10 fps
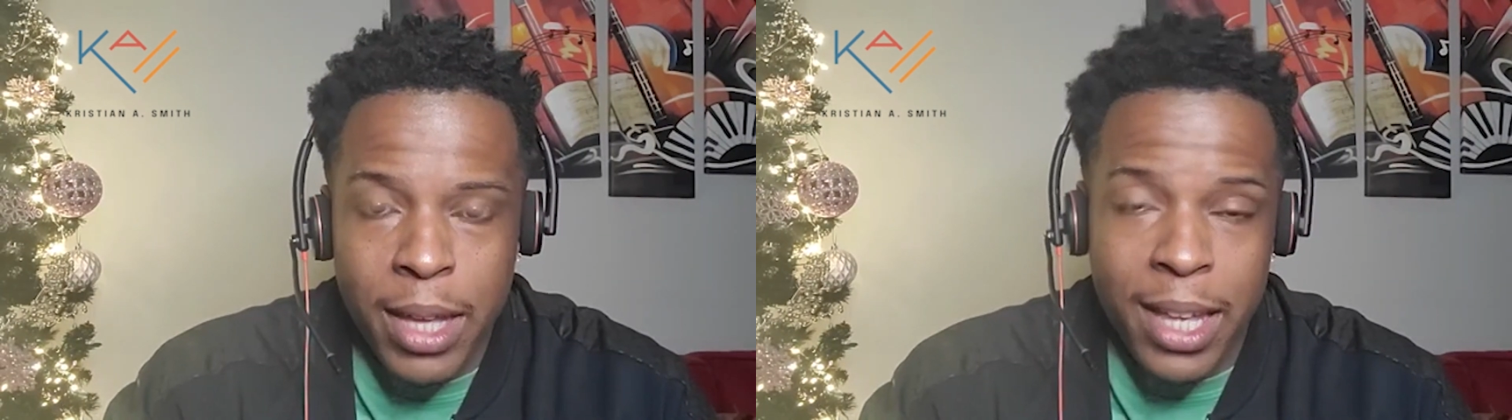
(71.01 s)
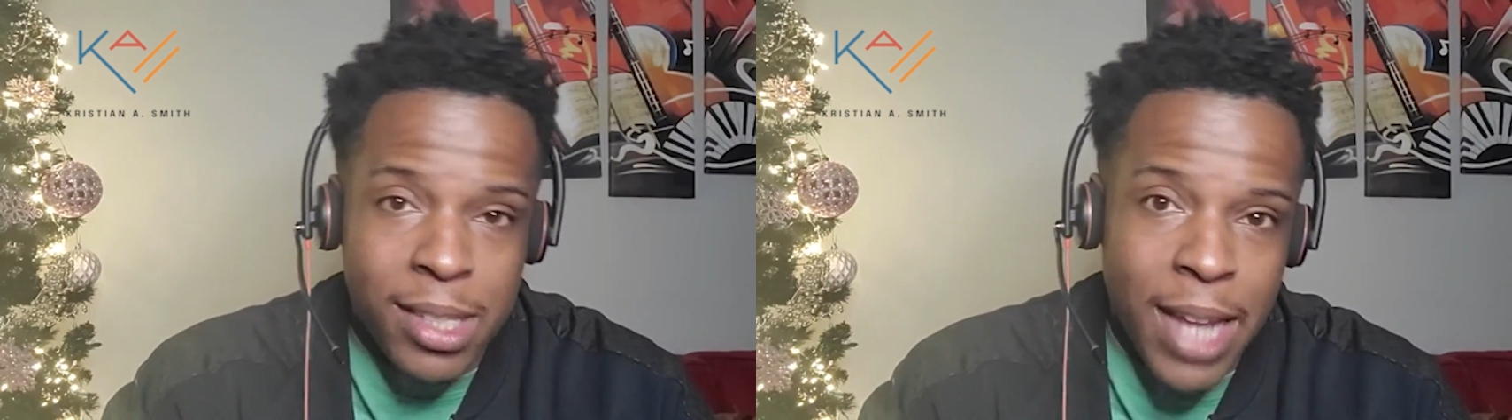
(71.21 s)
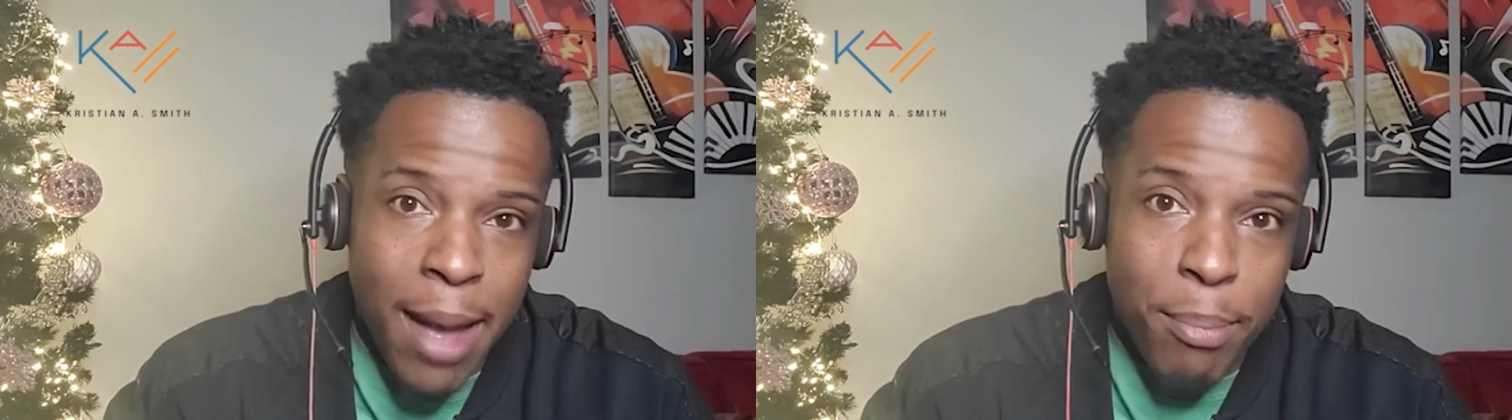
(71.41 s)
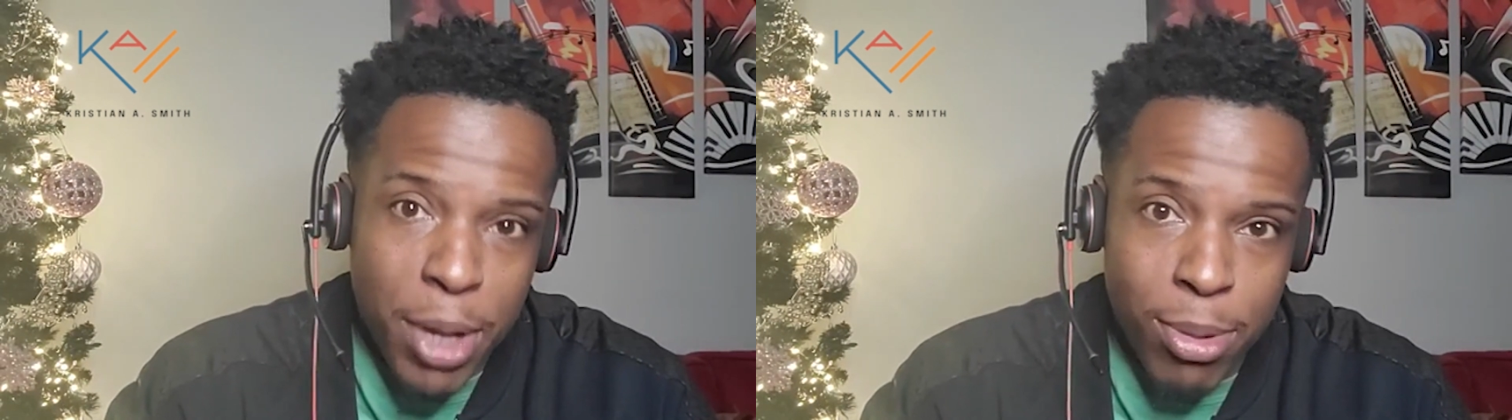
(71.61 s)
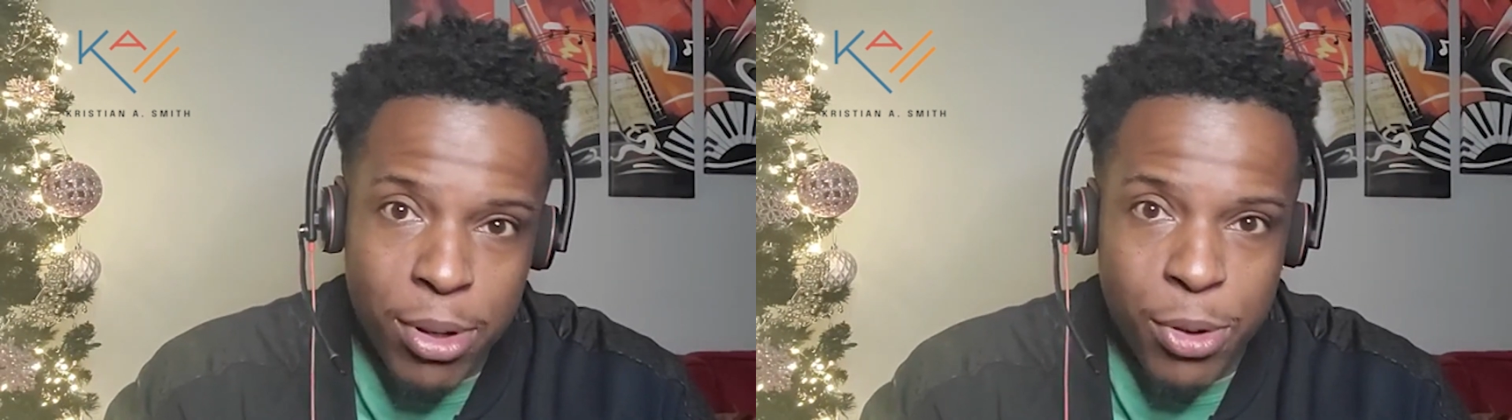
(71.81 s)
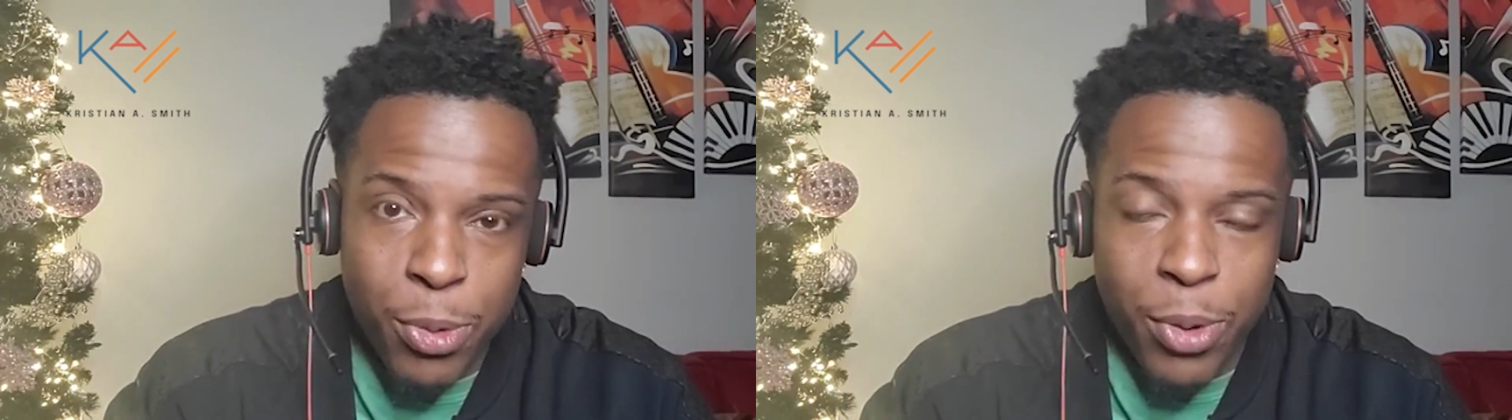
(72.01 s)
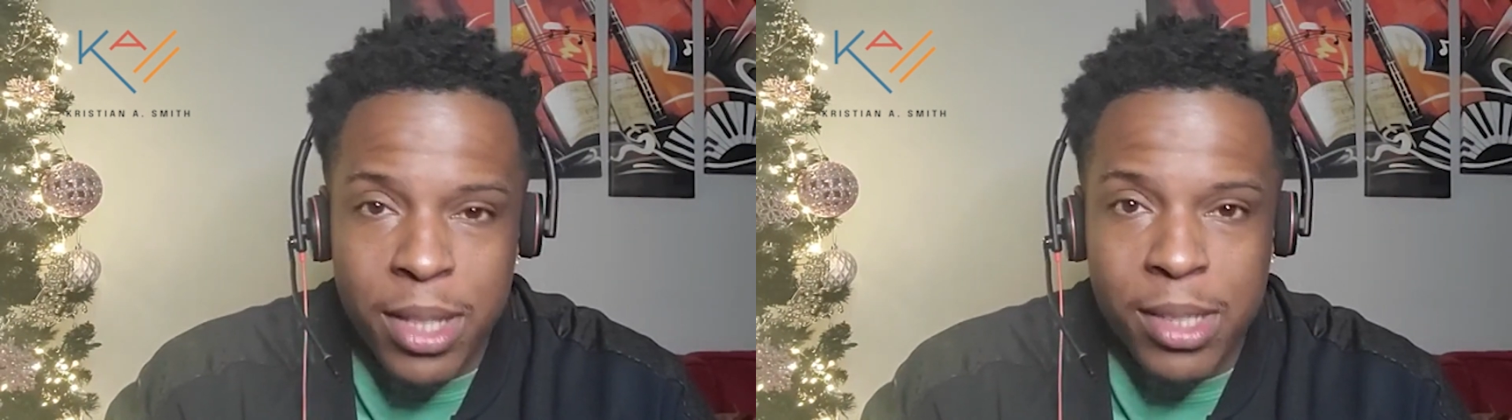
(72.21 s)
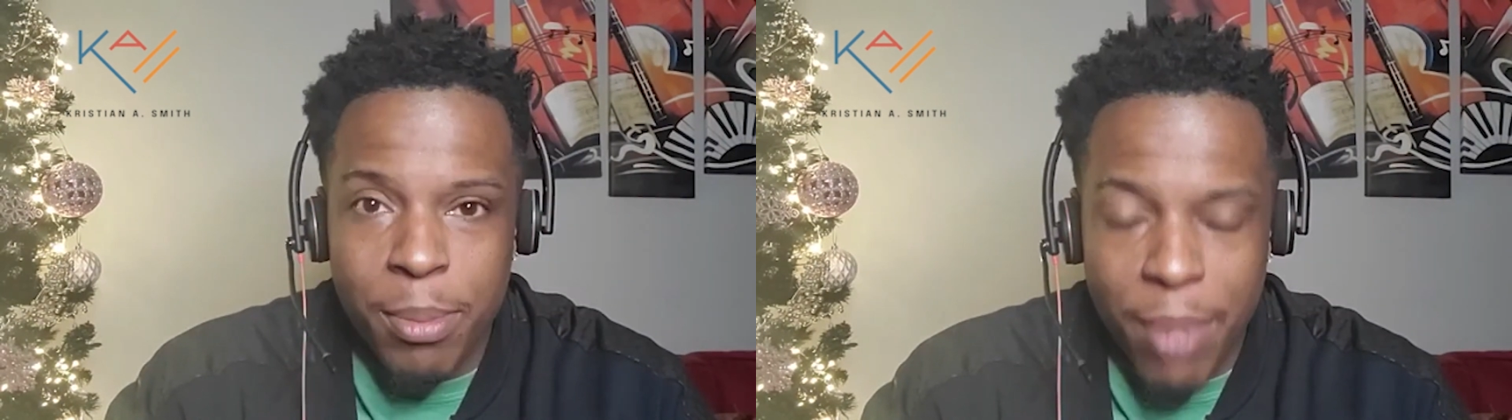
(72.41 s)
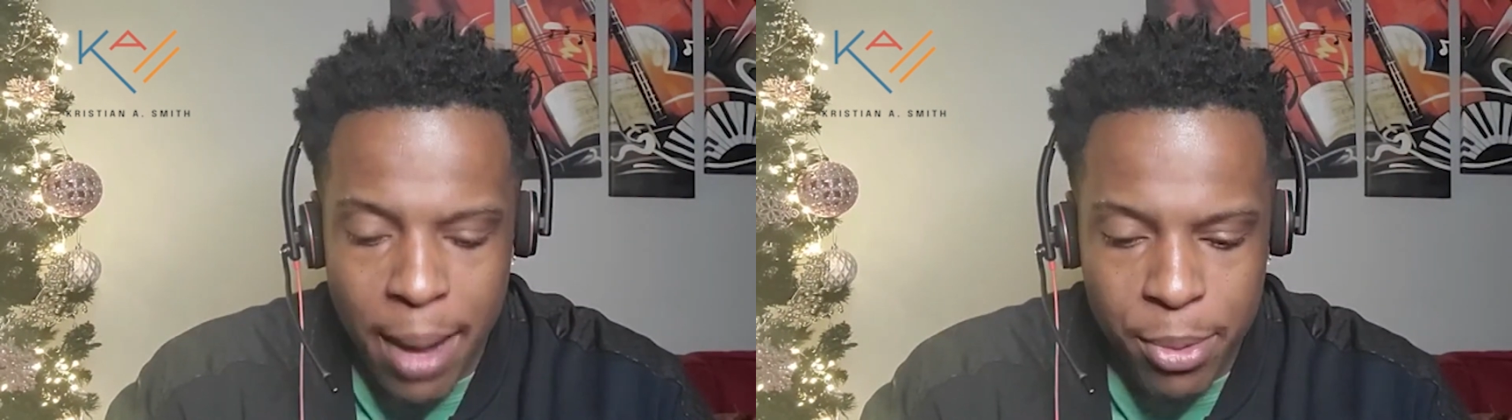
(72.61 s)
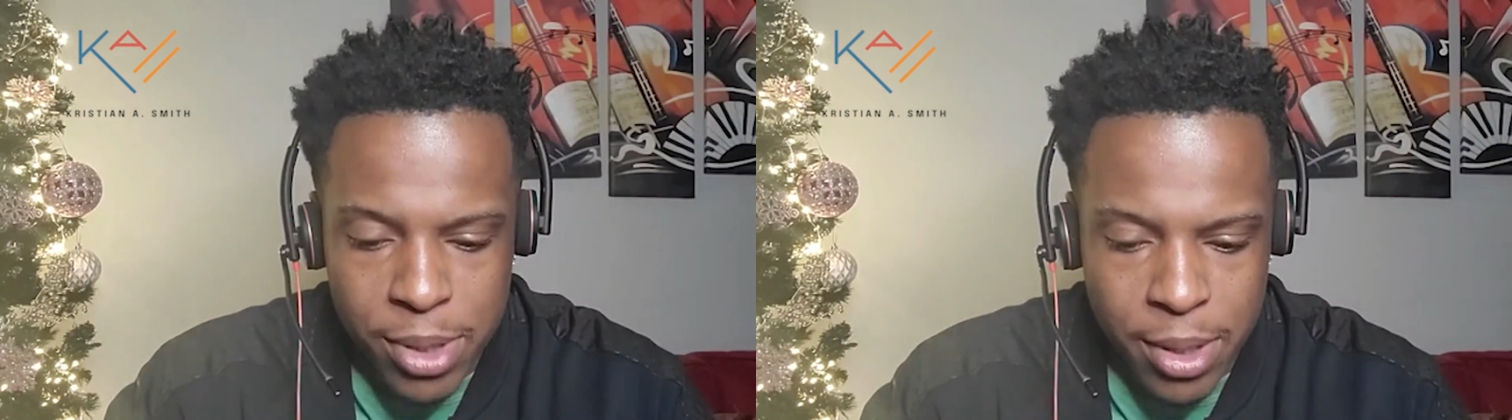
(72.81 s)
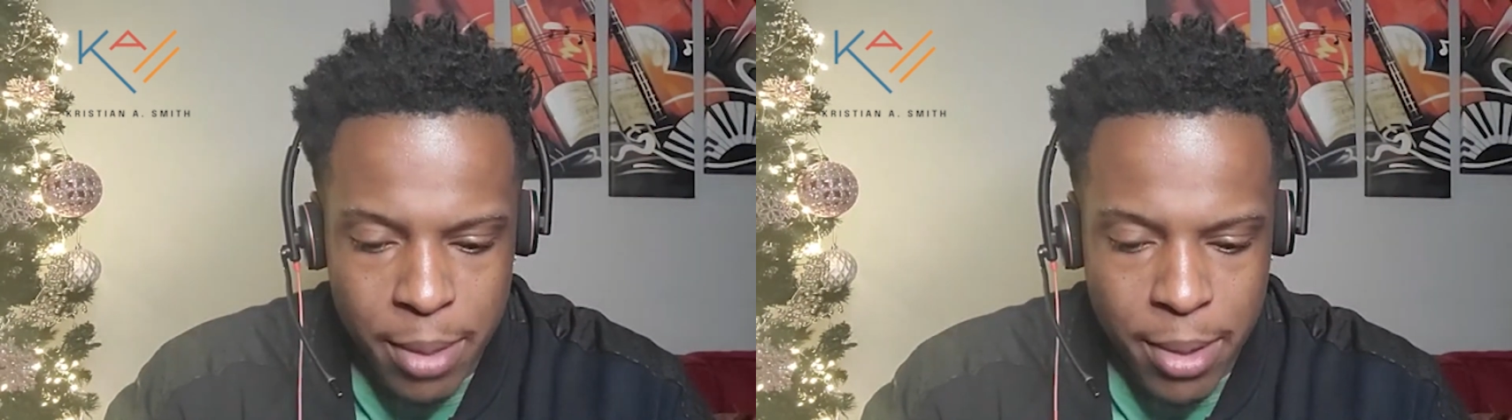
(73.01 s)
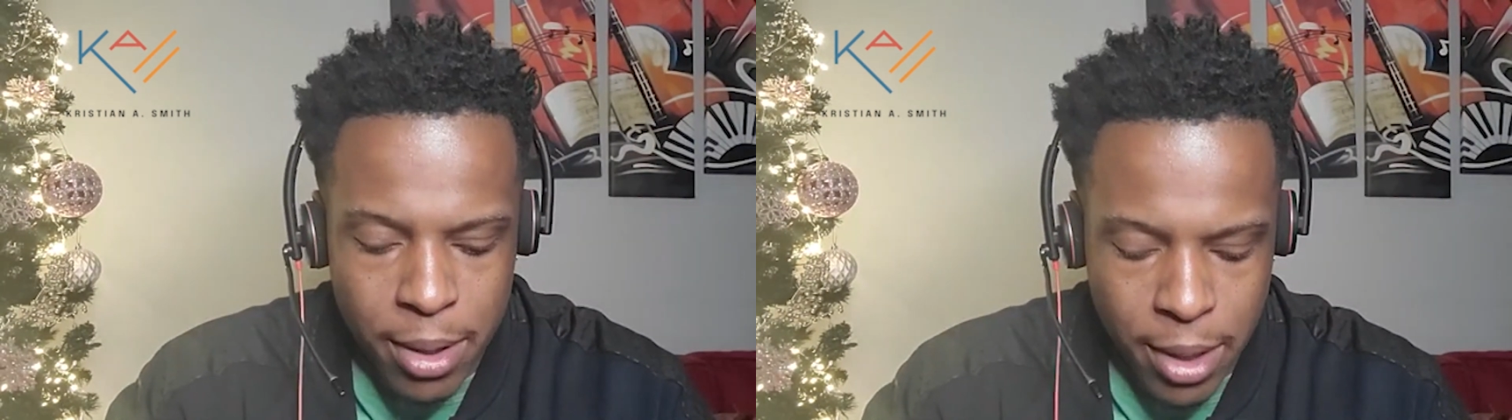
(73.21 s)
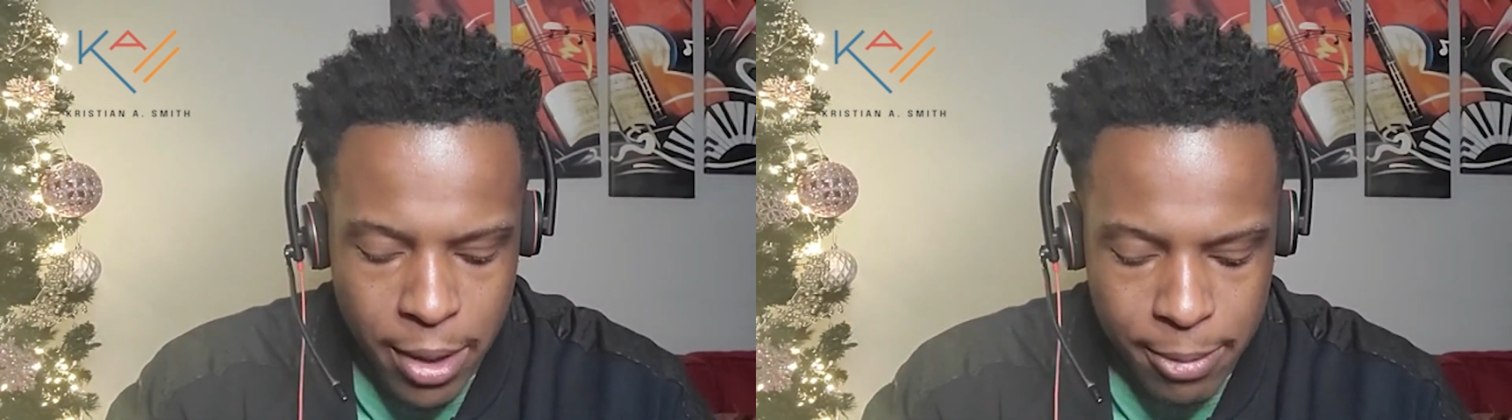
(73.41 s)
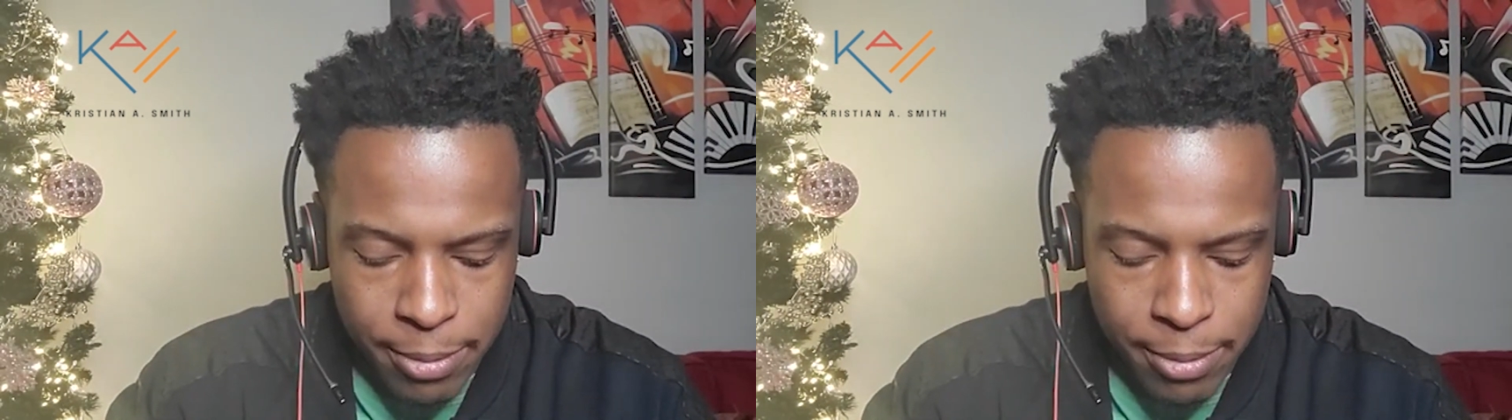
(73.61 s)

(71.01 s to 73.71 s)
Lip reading: Is that biblical? What does the Bible say about that?